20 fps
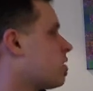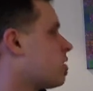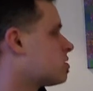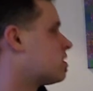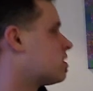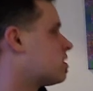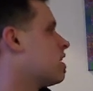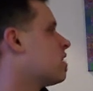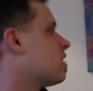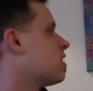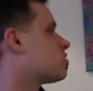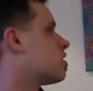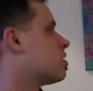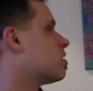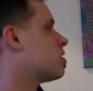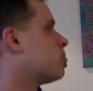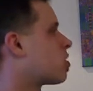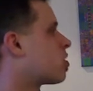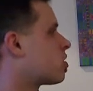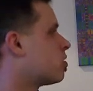I was thinking of trying
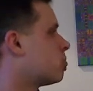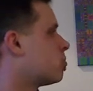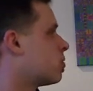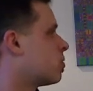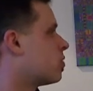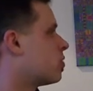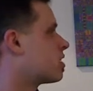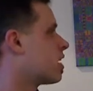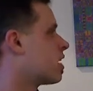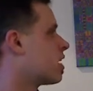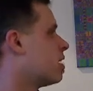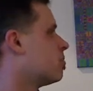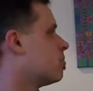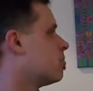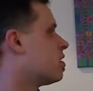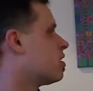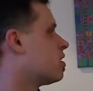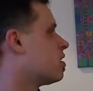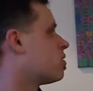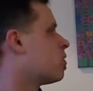to model a board game
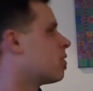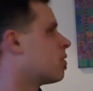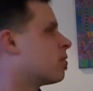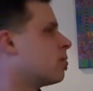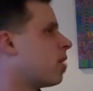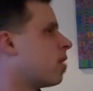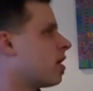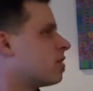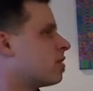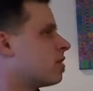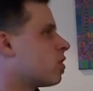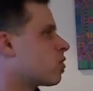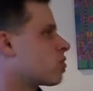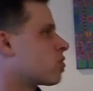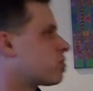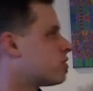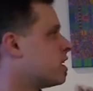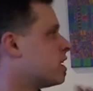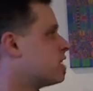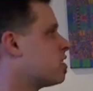where we might
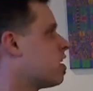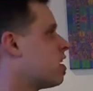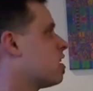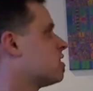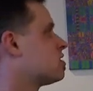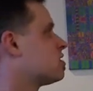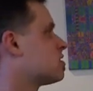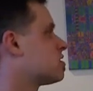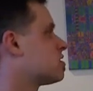roll 3 dice